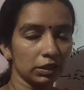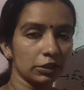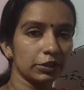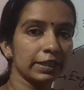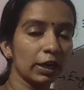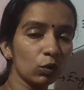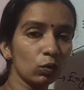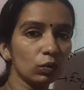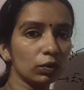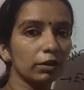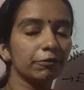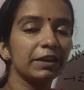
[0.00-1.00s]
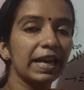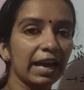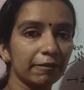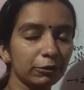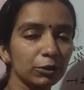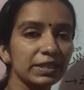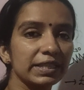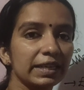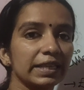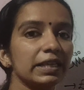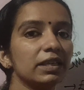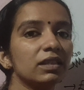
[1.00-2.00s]
So now we have to
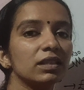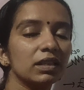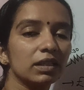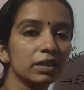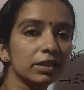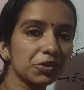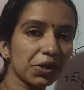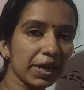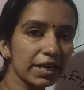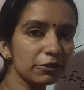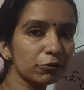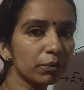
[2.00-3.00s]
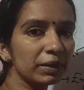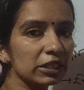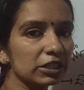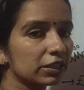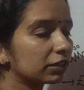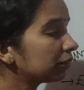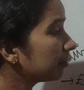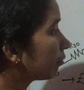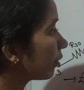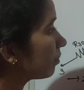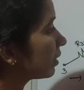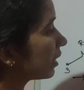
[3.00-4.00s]
study the transformation
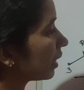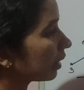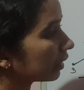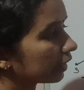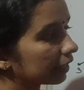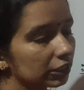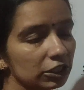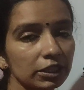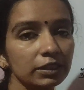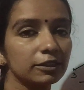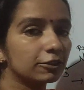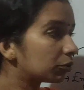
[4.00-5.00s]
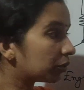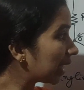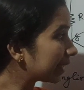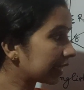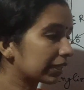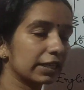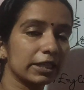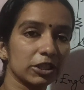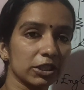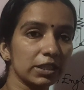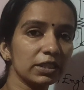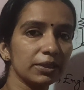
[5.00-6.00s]
from star connection to delta
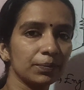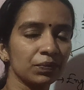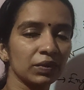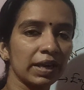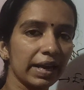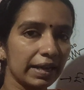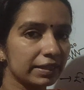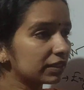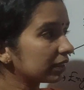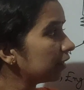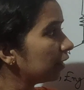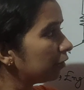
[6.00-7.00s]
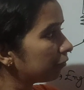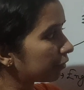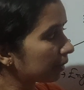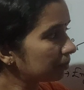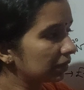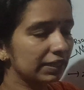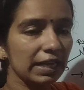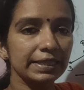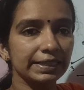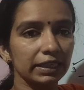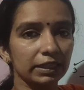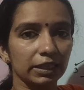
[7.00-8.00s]
connection and from
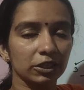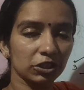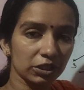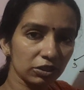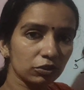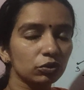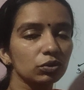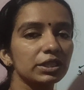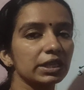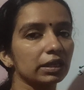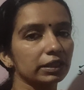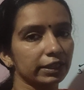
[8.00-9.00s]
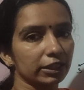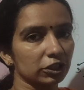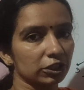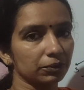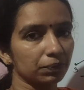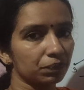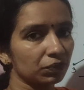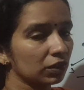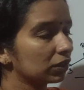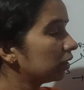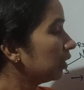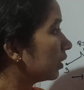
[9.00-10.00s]
delta connection to star connection.
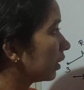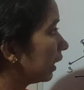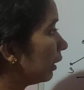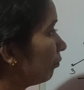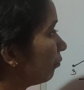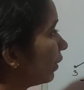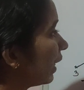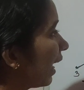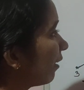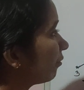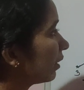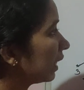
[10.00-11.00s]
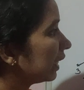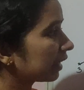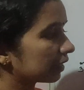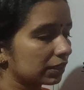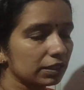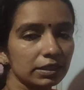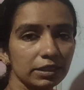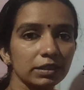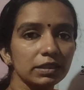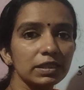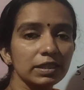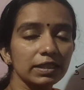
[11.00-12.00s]
So if we have three
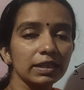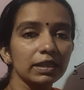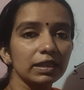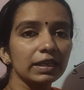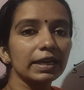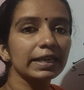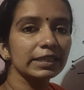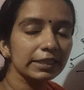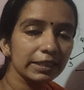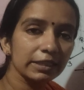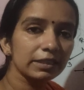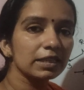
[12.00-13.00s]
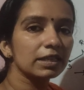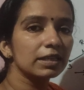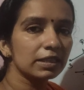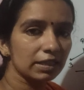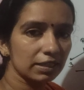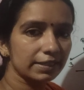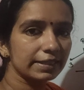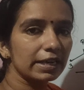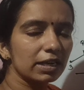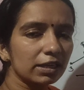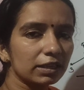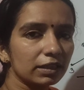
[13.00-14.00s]
resistors connected in
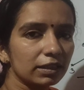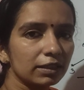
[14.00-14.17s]
star,